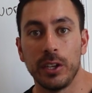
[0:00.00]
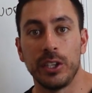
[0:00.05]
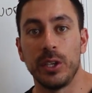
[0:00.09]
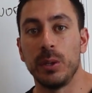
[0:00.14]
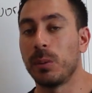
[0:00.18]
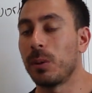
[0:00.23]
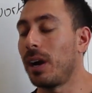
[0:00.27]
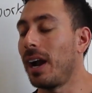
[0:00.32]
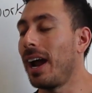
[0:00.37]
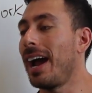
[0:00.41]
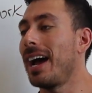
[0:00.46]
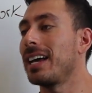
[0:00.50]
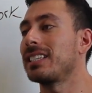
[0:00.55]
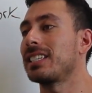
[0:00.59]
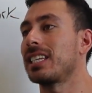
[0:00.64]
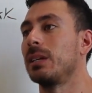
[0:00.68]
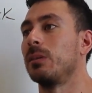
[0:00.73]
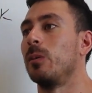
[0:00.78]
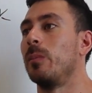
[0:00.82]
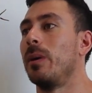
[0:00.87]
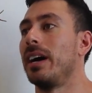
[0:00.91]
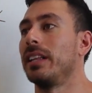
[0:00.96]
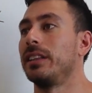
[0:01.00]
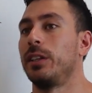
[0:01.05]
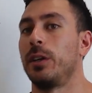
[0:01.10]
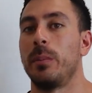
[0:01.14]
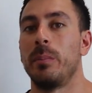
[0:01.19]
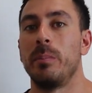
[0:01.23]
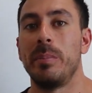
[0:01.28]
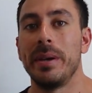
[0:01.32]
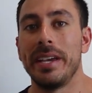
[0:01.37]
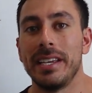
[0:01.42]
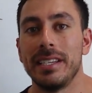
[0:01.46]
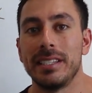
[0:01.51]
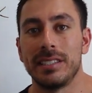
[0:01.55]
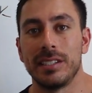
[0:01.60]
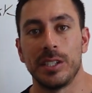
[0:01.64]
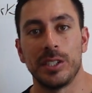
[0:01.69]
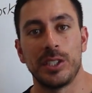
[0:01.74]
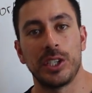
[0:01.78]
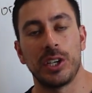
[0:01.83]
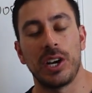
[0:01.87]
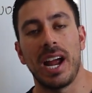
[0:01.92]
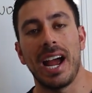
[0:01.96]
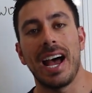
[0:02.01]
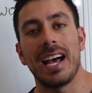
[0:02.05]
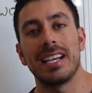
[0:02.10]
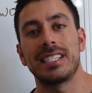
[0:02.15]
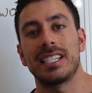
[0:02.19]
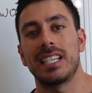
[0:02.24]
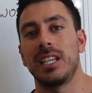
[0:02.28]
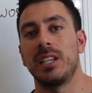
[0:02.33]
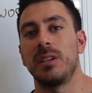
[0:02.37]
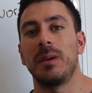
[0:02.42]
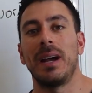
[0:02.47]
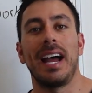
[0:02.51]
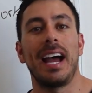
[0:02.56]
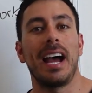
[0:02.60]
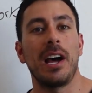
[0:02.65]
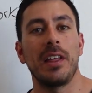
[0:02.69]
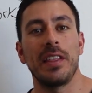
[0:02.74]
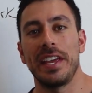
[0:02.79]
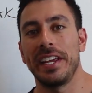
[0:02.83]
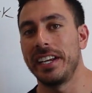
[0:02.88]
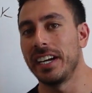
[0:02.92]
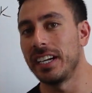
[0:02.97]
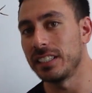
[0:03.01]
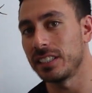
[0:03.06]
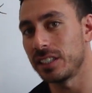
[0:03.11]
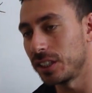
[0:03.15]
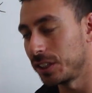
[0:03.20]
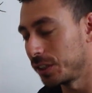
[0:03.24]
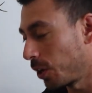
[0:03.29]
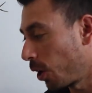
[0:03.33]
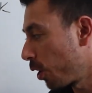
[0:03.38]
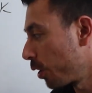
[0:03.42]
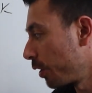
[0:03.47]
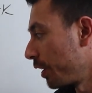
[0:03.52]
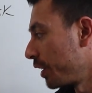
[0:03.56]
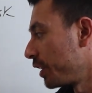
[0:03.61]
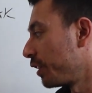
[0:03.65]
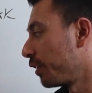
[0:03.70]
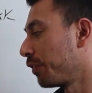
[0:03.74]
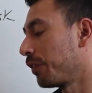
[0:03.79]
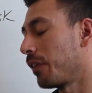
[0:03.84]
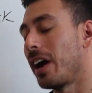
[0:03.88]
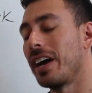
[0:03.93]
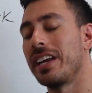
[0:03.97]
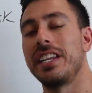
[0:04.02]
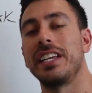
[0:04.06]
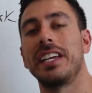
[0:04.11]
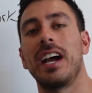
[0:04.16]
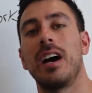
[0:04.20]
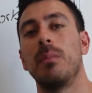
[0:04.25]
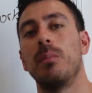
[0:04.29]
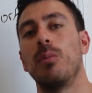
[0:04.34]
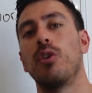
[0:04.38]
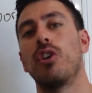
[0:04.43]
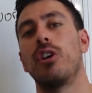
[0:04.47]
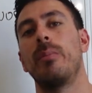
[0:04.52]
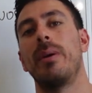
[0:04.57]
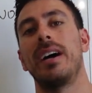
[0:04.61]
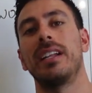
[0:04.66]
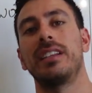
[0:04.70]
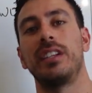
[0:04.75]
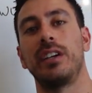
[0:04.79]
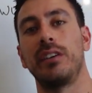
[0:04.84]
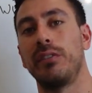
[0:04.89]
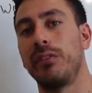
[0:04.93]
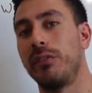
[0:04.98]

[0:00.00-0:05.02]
You are asking them about their business. You're asking them about how they got started. You're finding out more about their